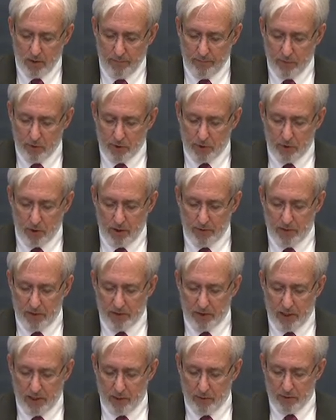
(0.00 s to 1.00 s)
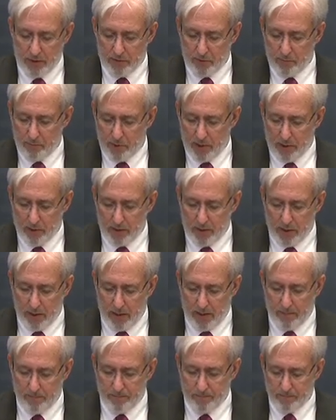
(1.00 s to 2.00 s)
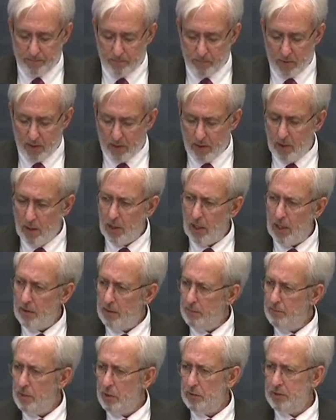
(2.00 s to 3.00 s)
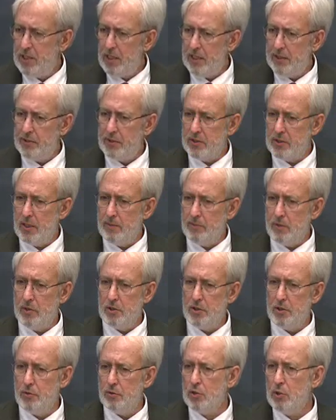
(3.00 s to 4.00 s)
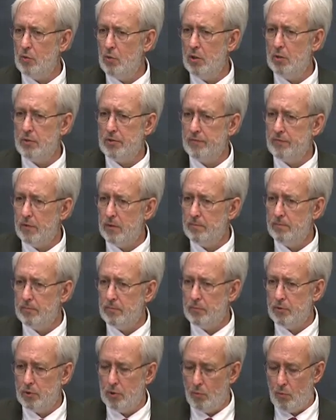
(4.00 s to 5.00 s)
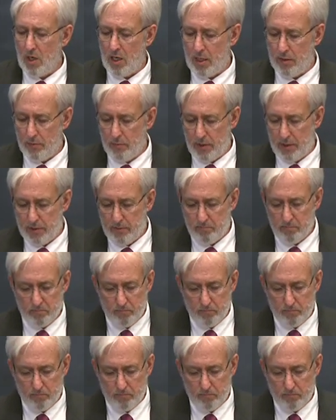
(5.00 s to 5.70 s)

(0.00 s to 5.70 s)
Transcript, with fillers: First, on the terrorism paradigm. In both cases, I'm going to use quotes from Zawahiri.